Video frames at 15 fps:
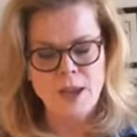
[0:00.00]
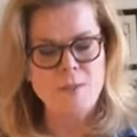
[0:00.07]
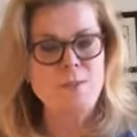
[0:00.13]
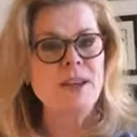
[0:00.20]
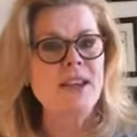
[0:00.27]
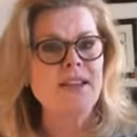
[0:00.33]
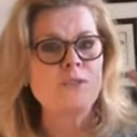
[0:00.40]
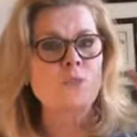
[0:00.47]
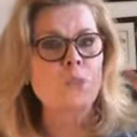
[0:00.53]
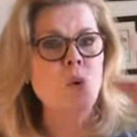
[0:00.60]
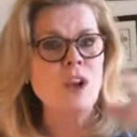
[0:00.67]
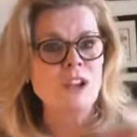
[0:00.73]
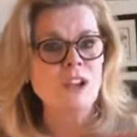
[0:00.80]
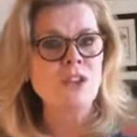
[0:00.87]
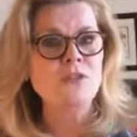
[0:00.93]
Because
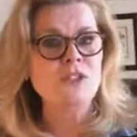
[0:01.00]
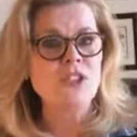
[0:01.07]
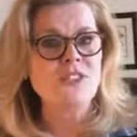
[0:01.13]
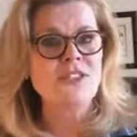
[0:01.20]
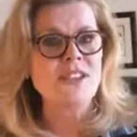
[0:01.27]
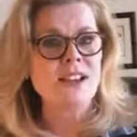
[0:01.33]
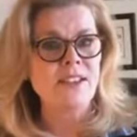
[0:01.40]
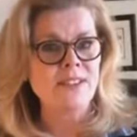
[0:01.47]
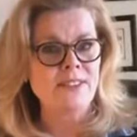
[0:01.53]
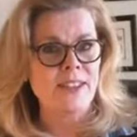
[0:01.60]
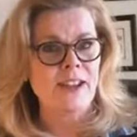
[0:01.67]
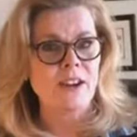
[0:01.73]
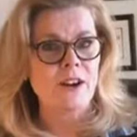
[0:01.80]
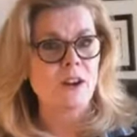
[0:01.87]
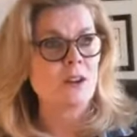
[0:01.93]
what you've just done
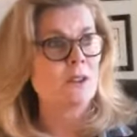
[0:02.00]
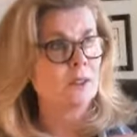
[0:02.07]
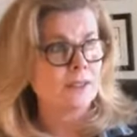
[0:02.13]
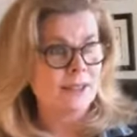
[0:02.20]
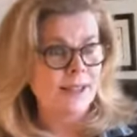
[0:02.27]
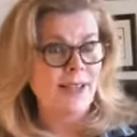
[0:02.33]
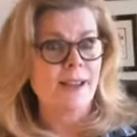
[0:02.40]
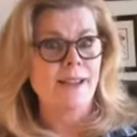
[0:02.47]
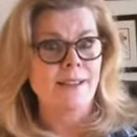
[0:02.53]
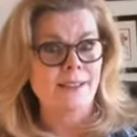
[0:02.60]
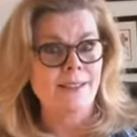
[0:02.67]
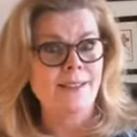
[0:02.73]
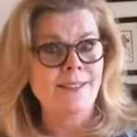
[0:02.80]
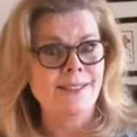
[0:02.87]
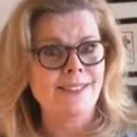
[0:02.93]
there,
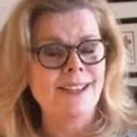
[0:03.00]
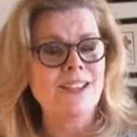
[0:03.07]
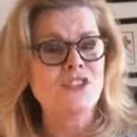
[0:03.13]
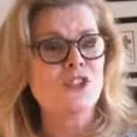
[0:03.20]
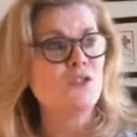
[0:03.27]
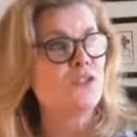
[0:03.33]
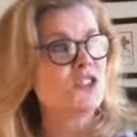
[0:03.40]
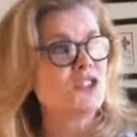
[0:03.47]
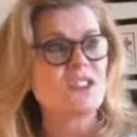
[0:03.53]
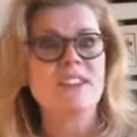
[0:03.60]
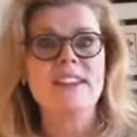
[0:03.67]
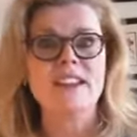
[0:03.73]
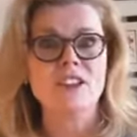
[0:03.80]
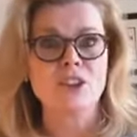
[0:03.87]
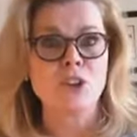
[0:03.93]
Leanne, is you've just
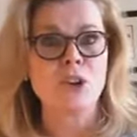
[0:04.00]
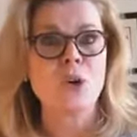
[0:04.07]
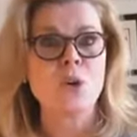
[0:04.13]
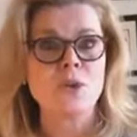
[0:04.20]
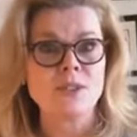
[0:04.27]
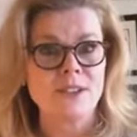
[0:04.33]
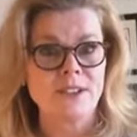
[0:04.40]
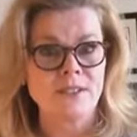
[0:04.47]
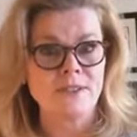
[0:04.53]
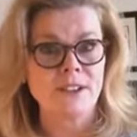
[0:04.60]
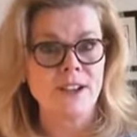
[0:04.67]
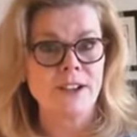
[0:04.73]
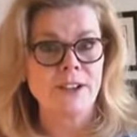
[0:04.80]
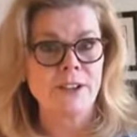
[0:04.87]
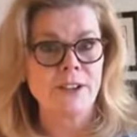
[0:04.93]
lit your goals on
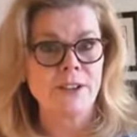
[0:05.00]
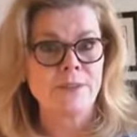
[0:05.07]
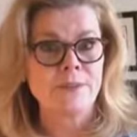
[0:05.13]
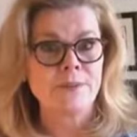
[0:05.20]
fire.